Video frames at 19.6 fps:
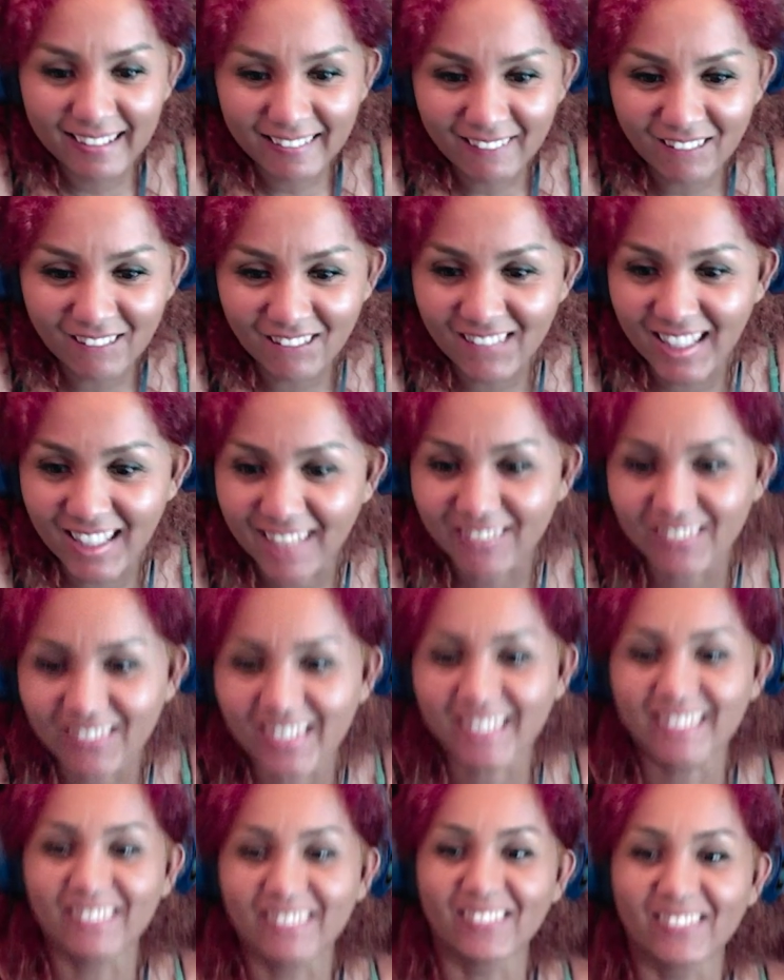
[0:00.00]

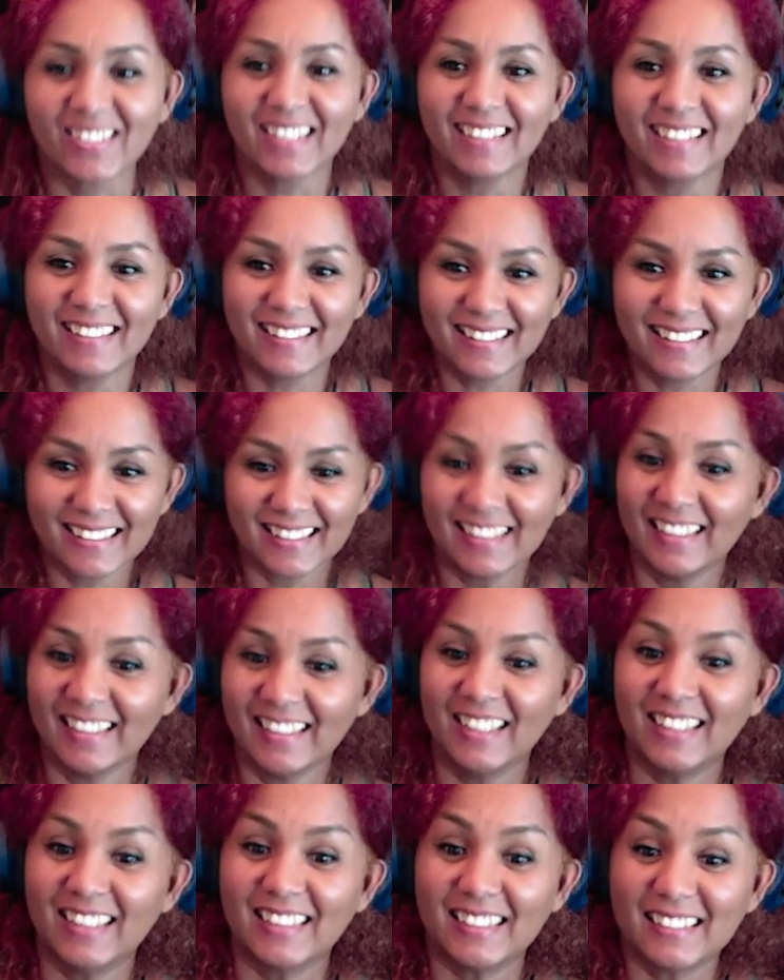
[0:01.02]
Blackmailing me.
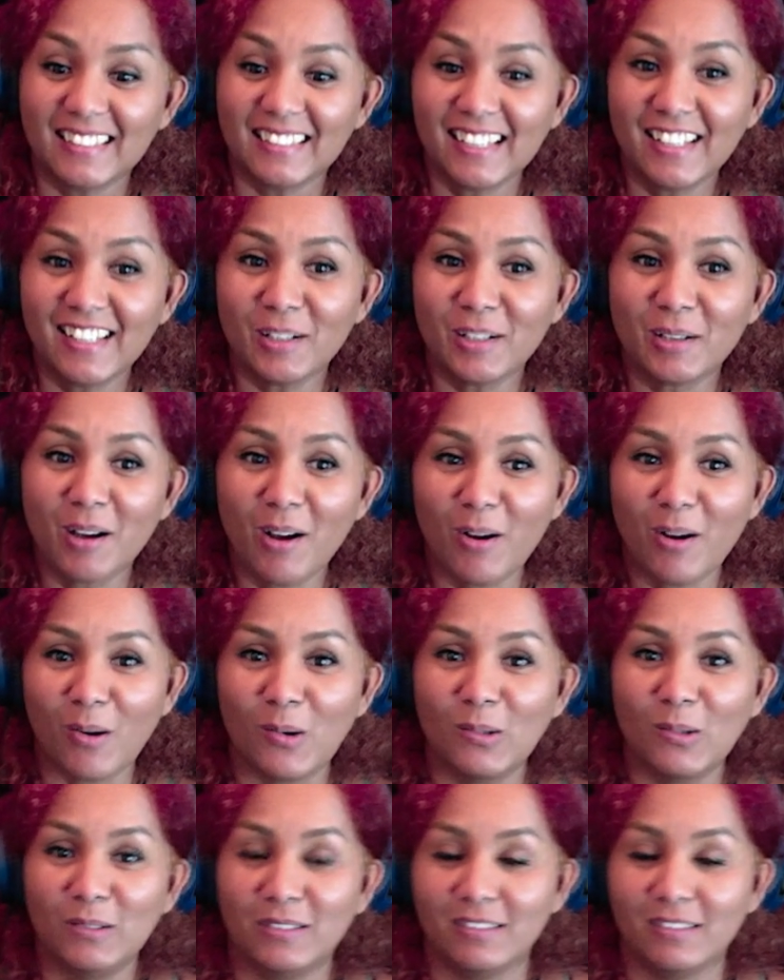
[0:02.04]
There you go.